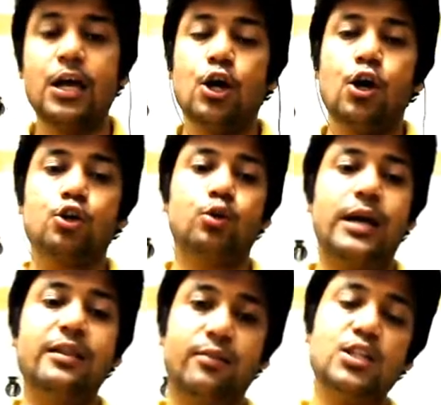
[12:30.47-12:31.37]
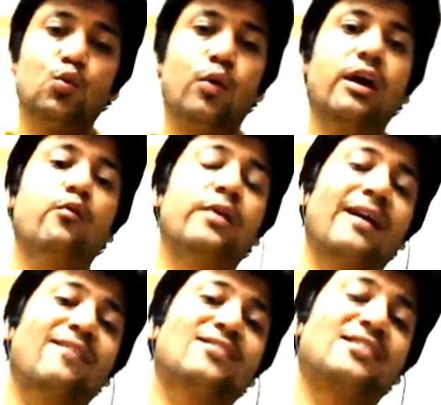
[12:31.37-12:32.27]
So in this way we have
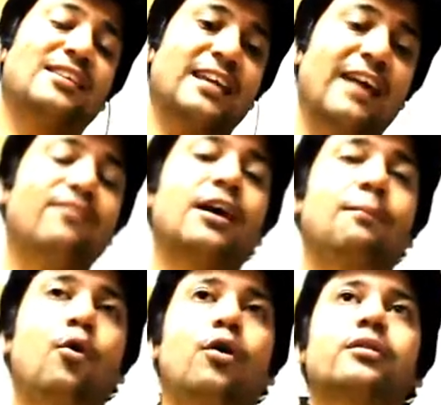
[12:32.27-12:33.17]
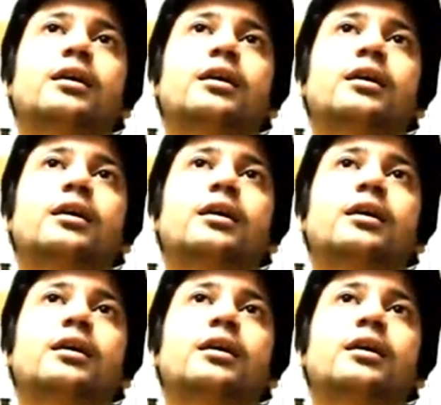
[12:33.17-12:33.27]
saved upon